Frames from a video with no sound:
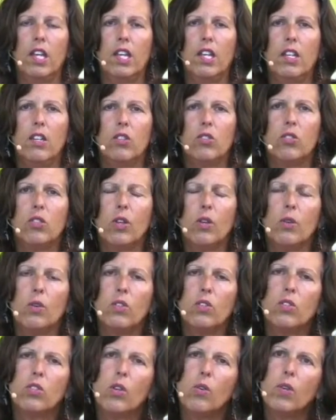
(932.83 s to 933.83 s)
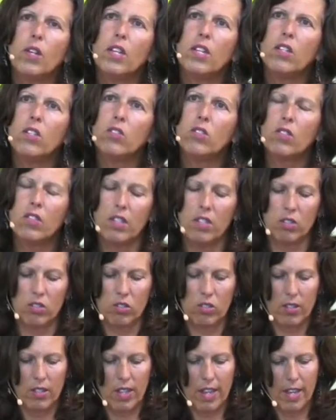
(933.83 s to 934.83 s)
So it is
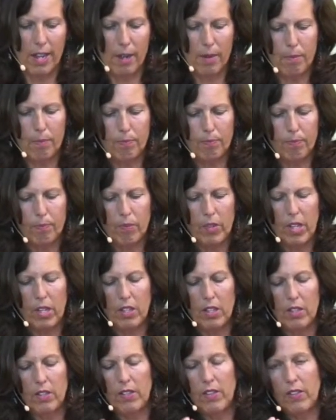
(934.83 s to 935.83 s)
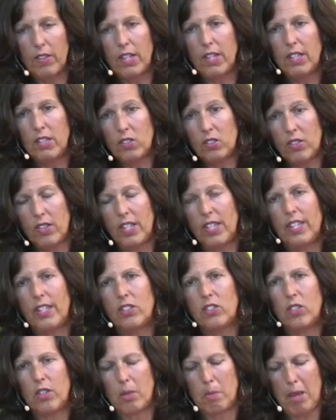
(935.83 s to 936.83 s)
this,
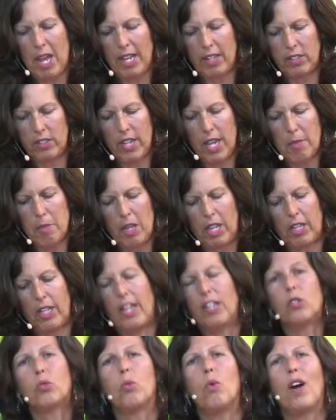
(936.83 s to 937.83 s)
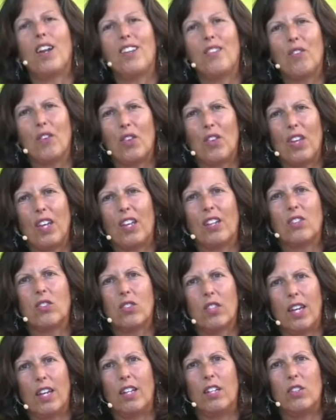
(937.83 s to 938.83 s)
the pandemic, as one of the things
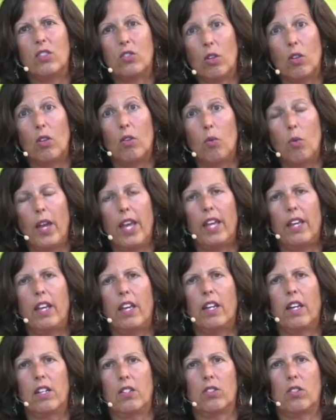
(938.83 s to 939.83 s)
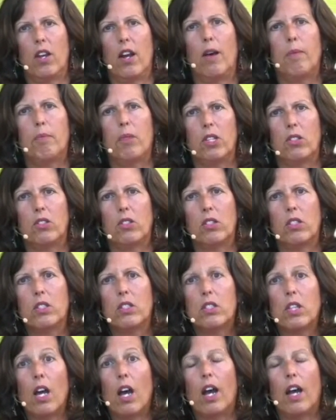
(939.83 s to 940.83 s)
that is waking us up, this
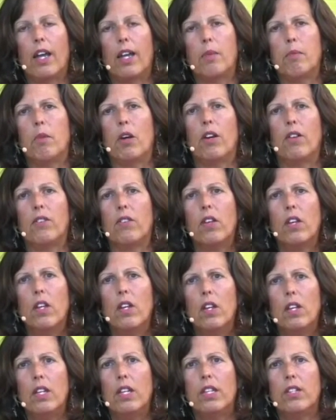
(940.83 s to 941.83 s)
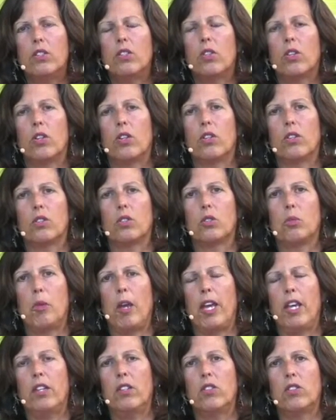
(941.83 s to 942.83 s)
time of internal
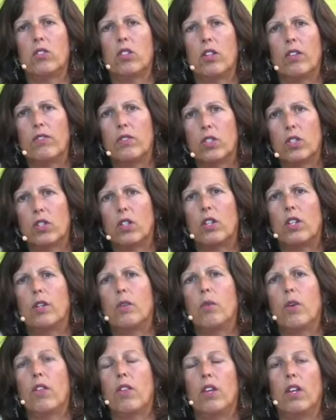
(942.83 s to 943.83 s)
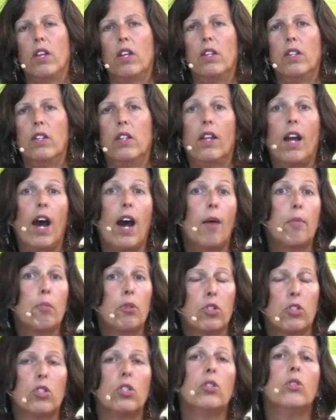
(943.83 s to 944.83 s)
space, of turning within, the
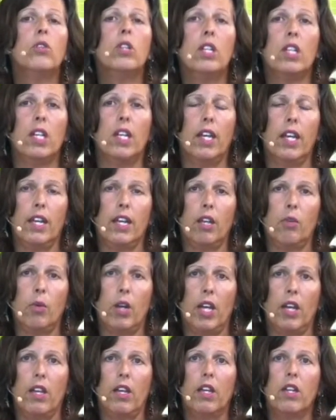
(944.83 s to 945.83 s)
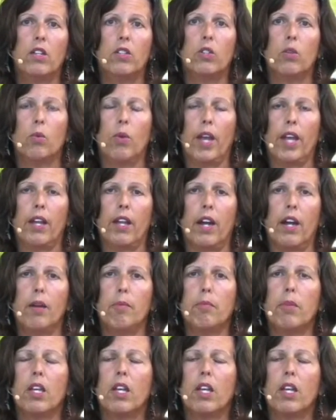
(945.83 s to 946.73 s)
opportunity anyway to wake up.